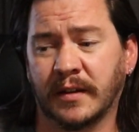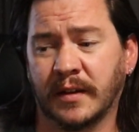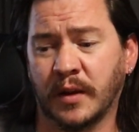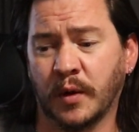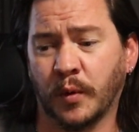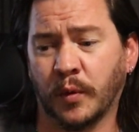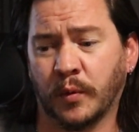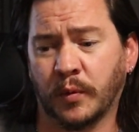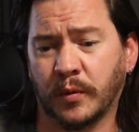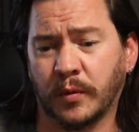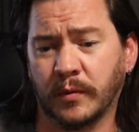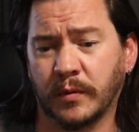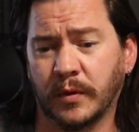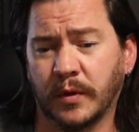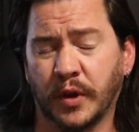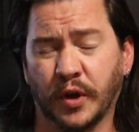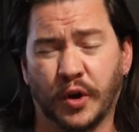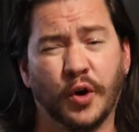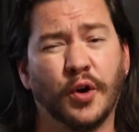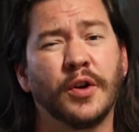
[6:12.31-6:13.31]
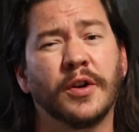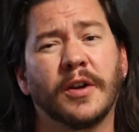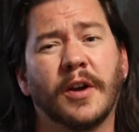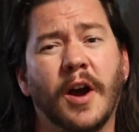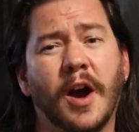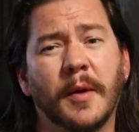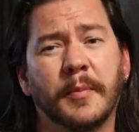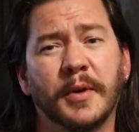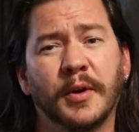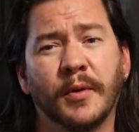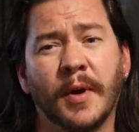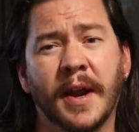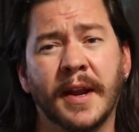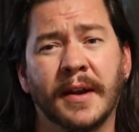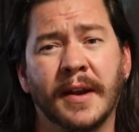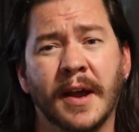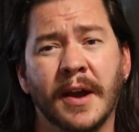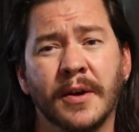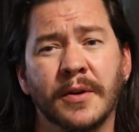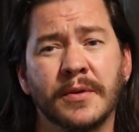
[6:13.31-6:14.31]
The current copy right
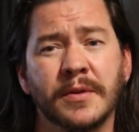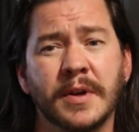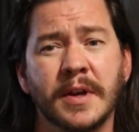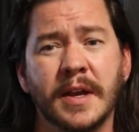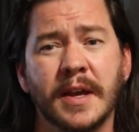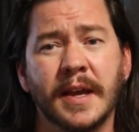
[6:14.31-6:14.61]
now